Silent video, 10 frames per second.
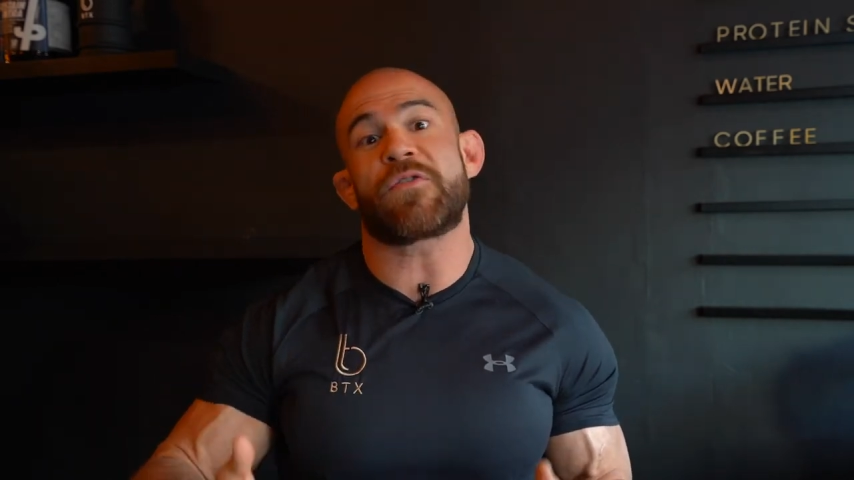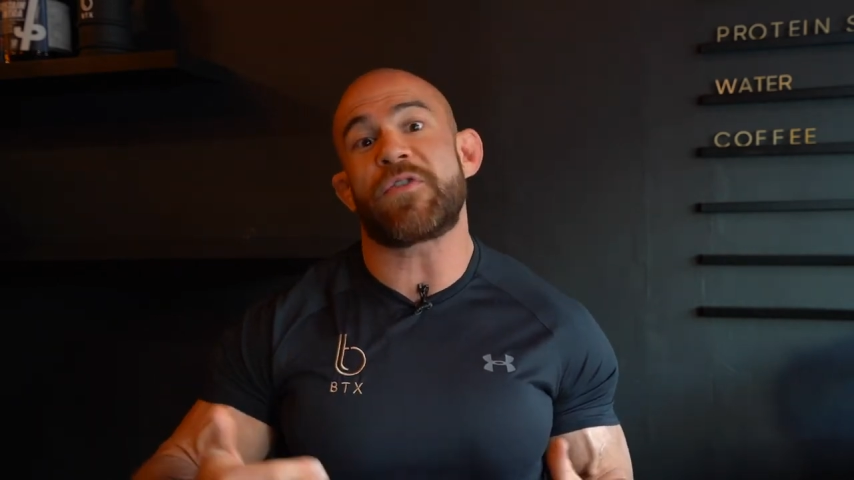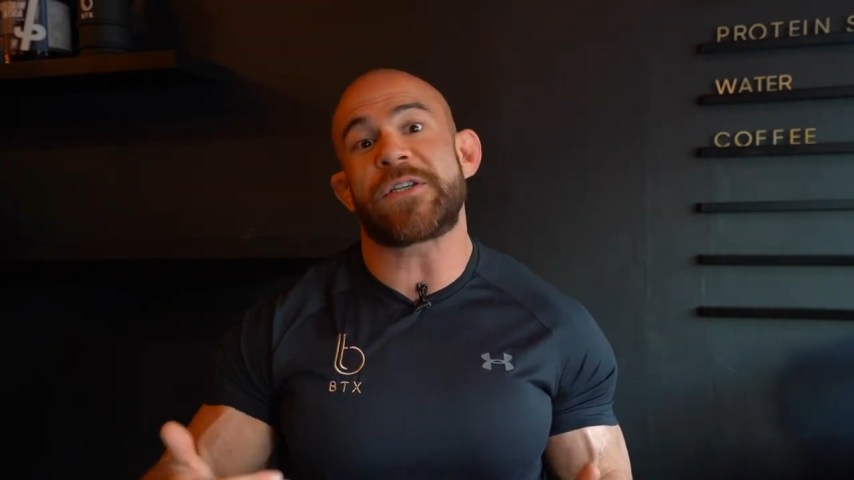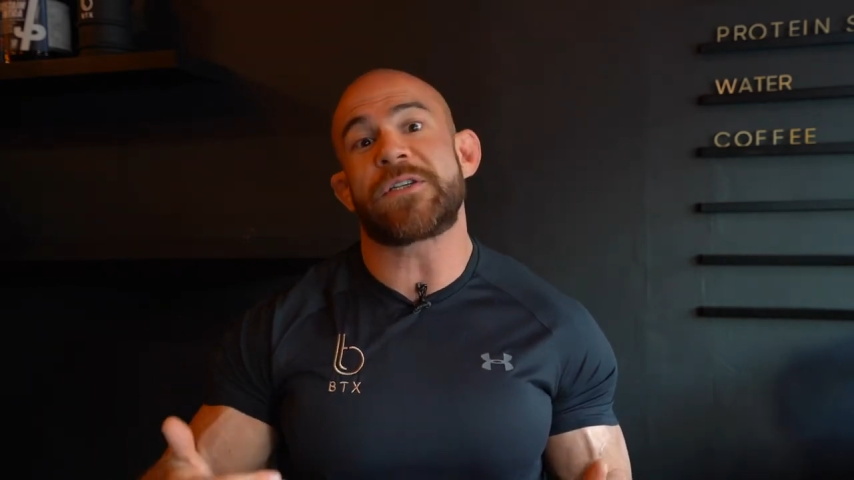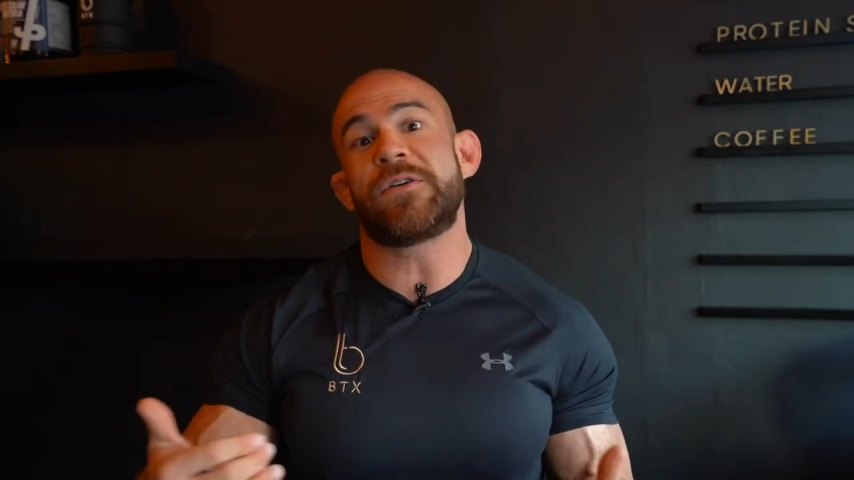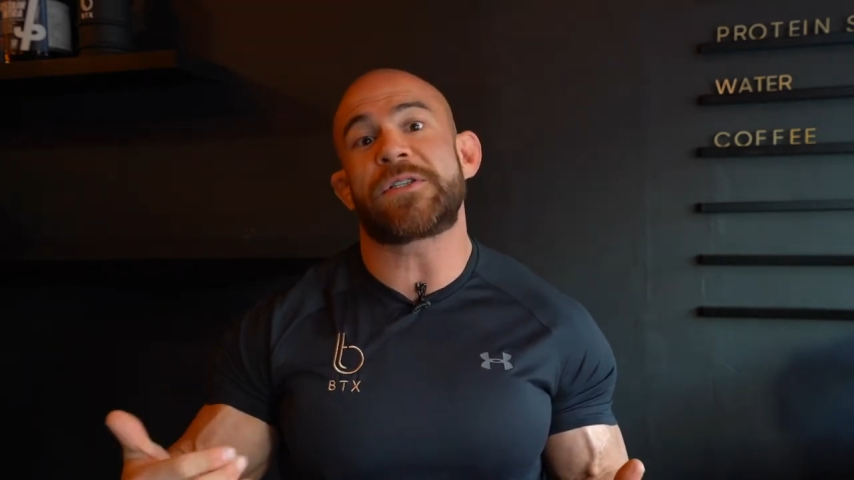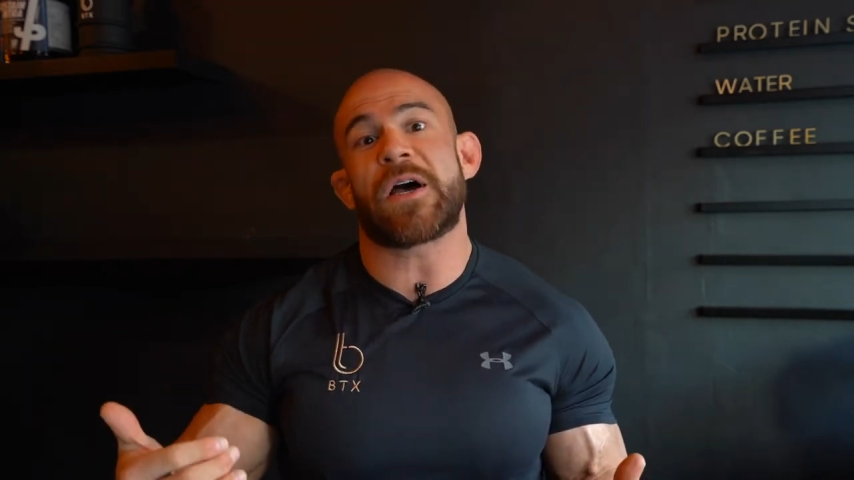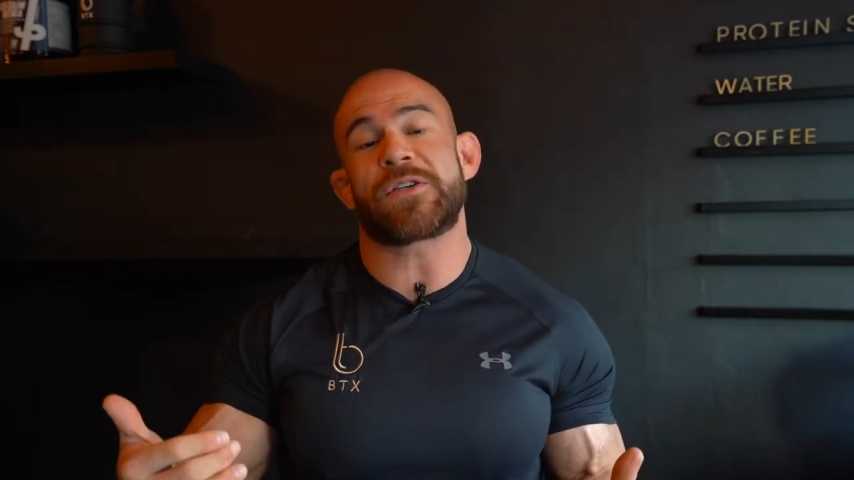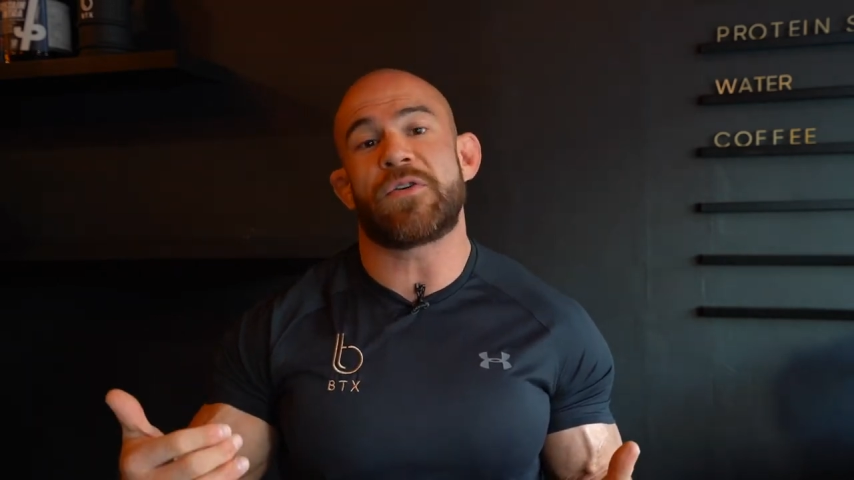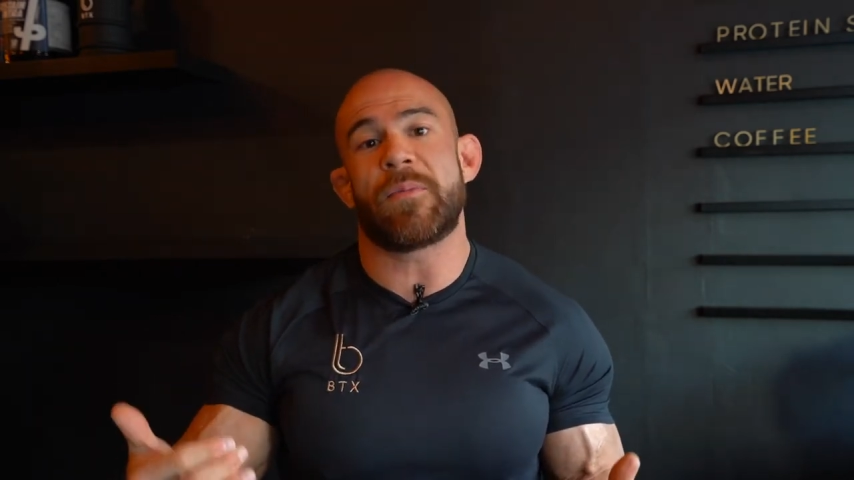increased the
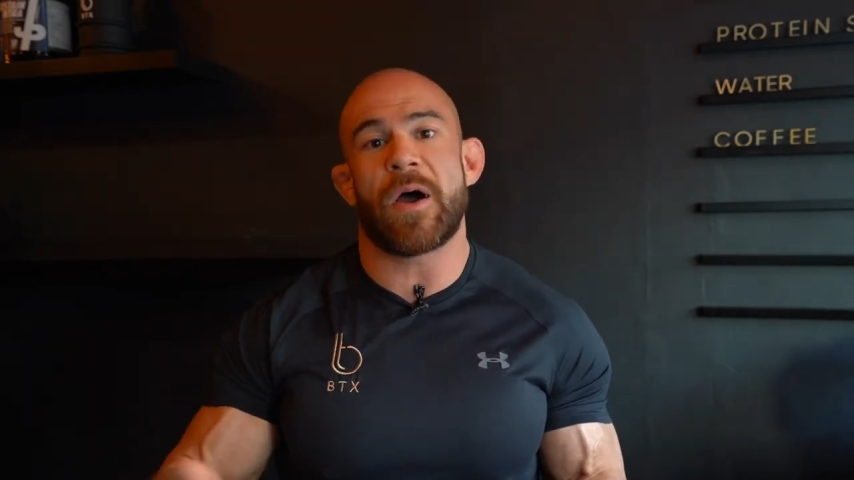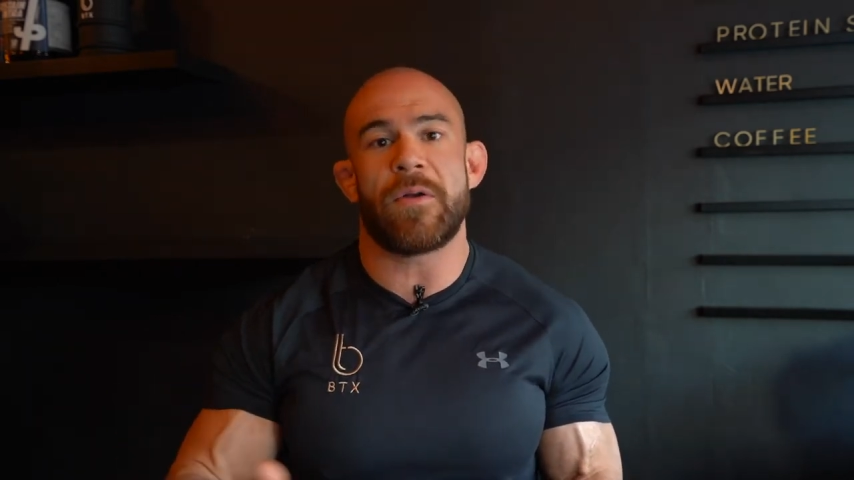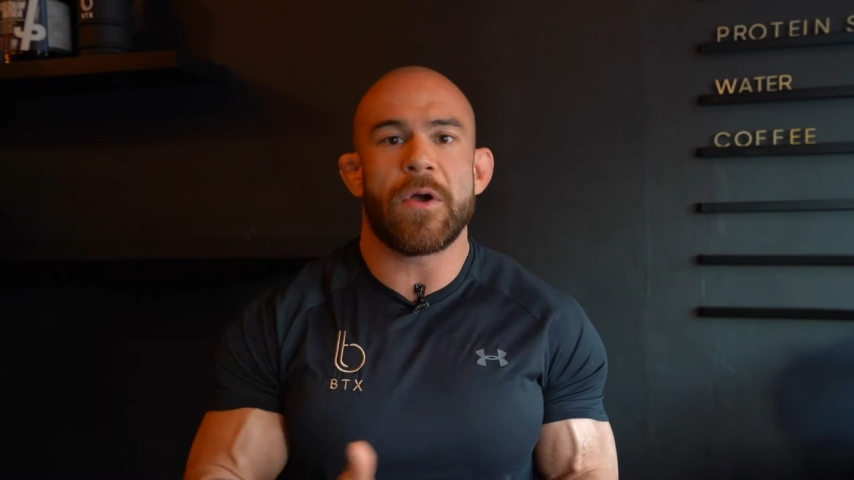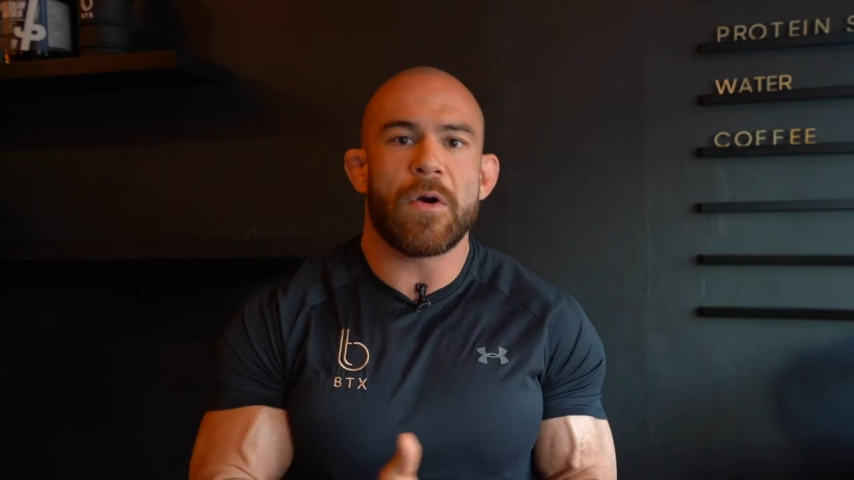luteinizing hormone,